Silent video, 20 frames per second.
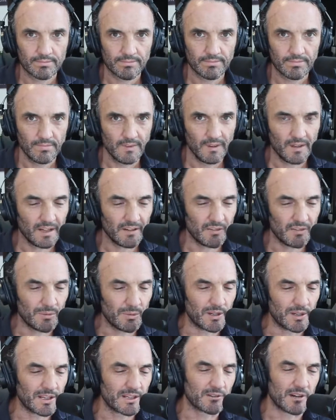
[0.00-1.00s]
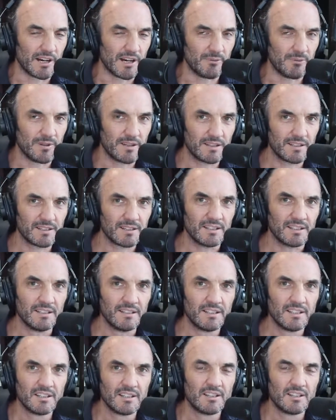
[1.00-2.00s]
Hey everybody, Graham here.
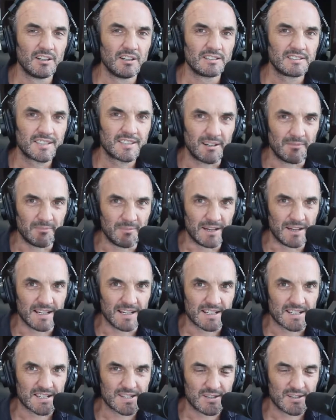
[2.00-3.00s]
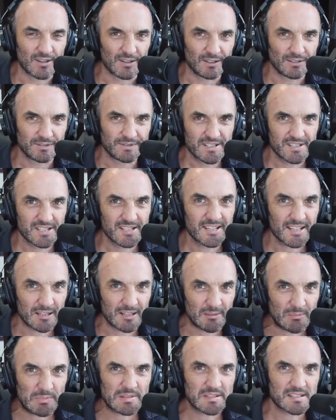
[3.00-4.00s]
10 minutes of
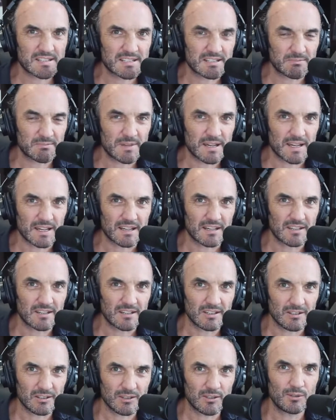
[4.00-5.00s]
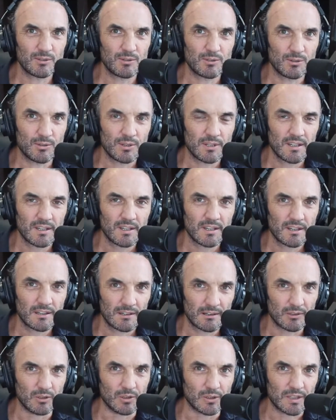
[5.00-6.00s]
tips to make you
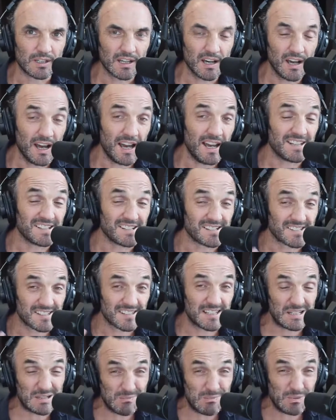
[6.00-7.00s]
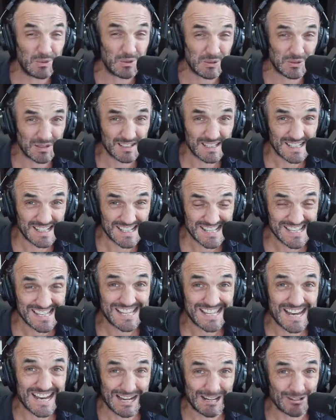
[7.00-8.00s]
look and importantly
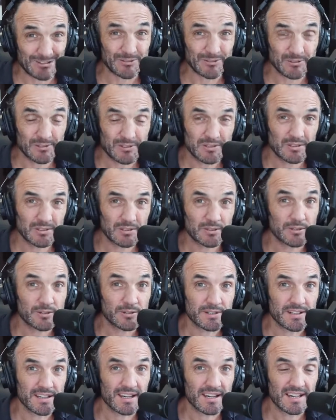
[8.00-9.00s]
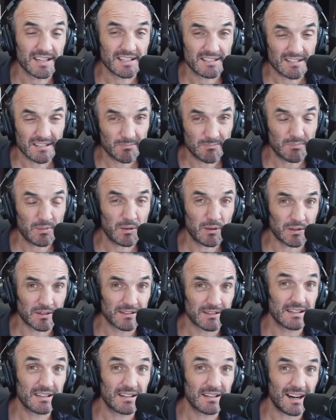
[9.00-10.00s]
sound good as a
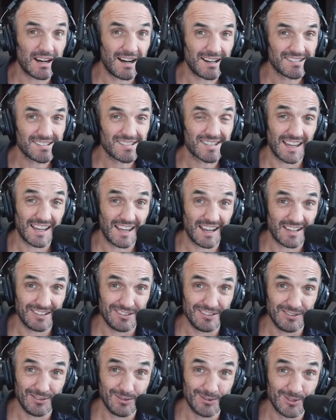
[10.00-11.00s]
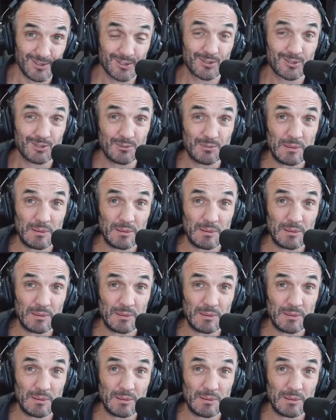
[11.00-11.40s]
podcast and YouTube